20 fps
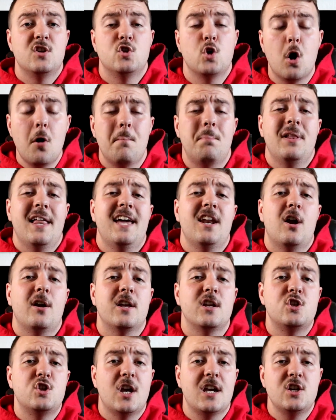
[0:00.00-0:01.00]
don't plan
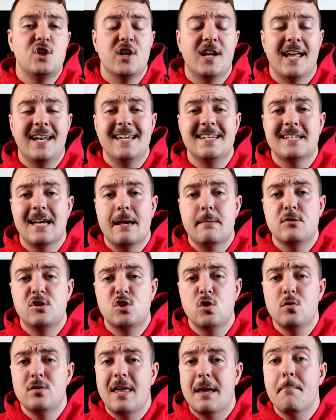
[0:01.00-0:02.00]
on it changing anytime
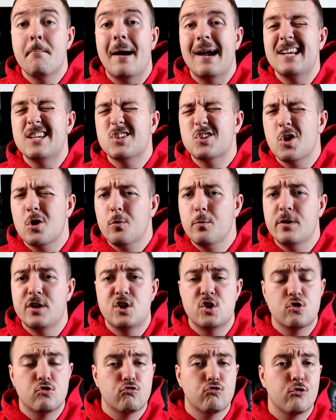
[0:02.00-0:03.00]
soon. They might start
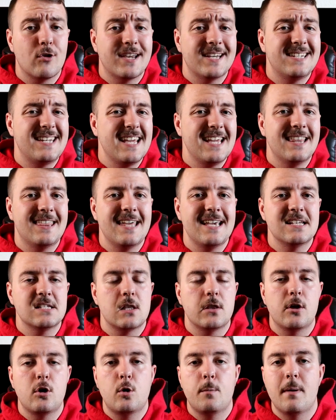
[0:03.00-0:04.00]
restricting things
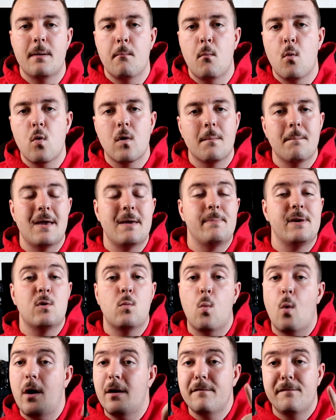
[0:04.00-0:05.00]
a little bit more. Maybe
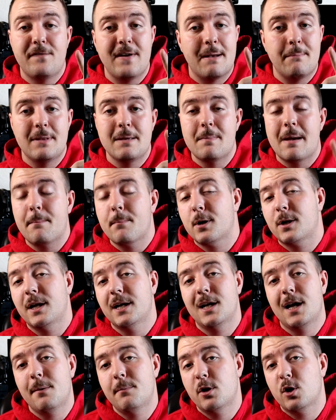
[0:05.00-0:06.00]
one family member
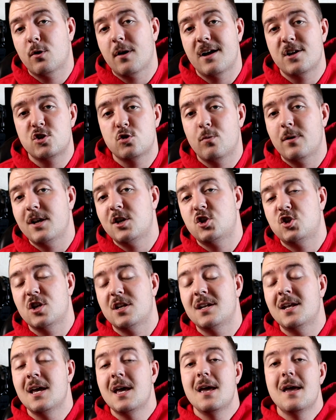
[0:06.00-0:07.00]
can come to
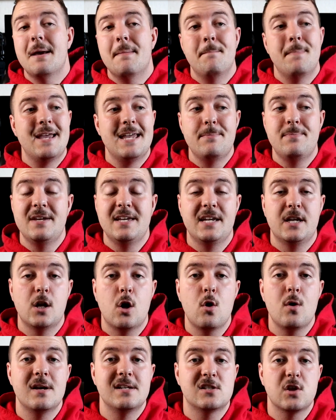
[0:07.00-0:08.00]
graduation. Maybe, you
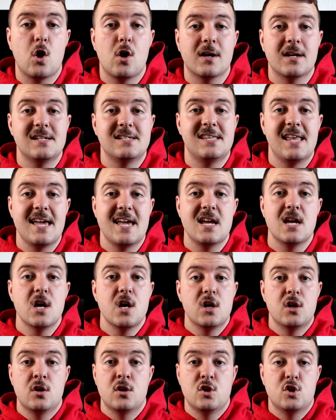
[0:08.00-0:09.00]
know, as long as they
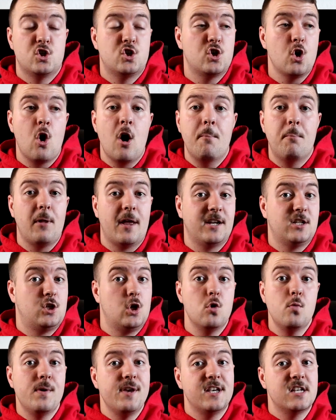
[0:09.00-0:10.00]
show up like
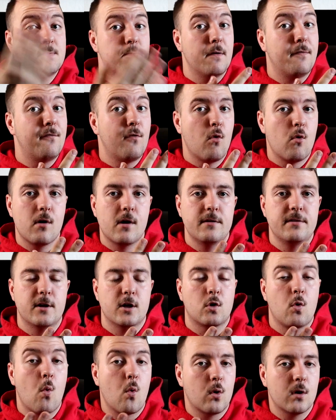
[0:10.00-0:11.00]
2 weeks before and
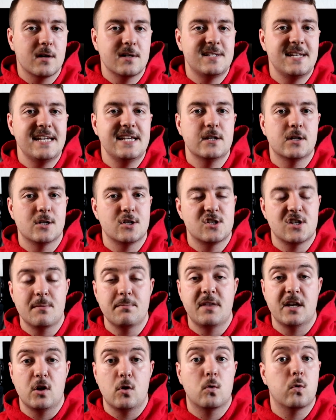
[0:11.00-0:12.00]
they're quarantined or
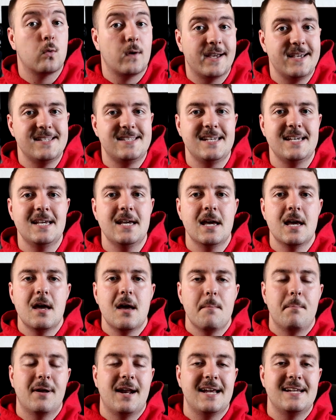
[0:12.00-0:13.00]
something crazy,
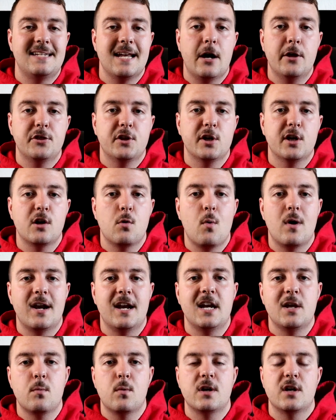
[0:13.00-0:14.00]
but I doubt they're going to want
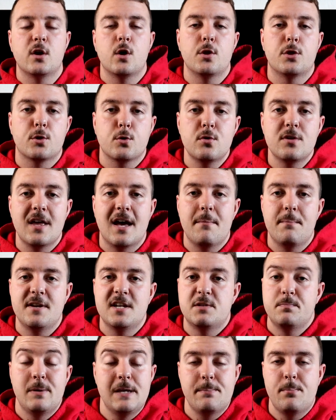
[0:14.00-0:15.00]
anyone to go through that
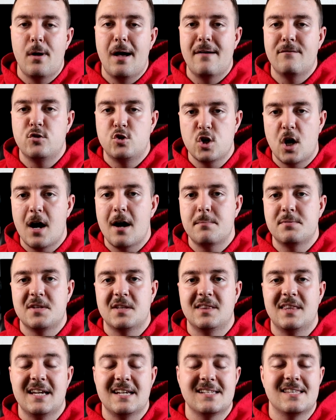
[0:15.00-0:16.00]
because people have jobs
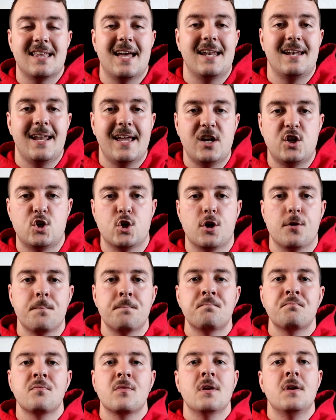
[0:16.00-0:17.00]
and things of that nature.
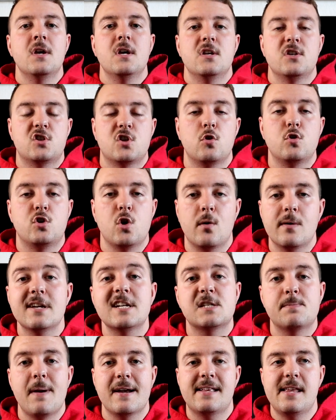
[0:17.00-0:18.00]
So don't
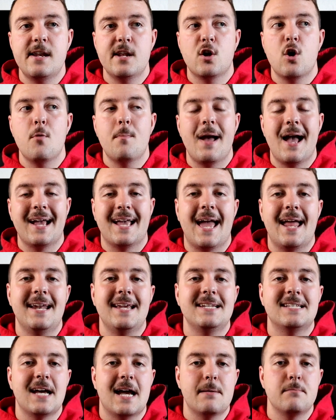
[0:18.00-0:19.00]
expect it to go back
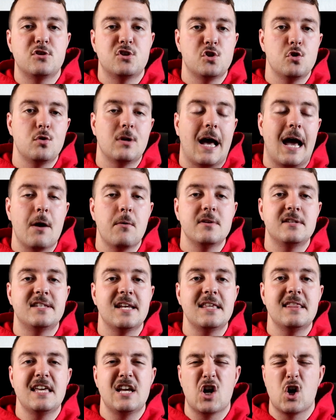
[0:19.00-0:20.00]
anytime soon. I would
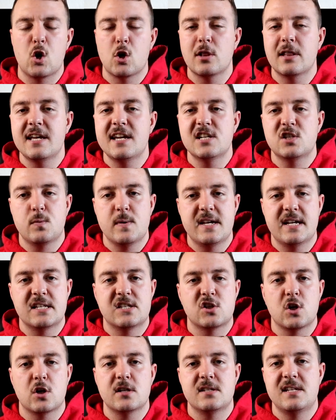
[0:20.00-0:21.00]
say the earliest we
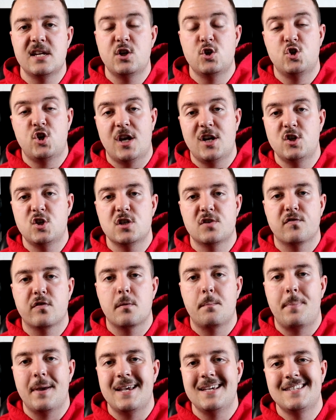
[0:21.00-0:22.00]
could start seeing changes
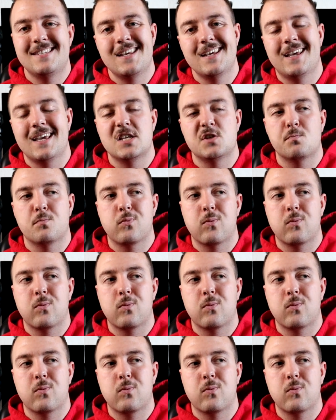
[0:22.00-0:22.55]
for basic is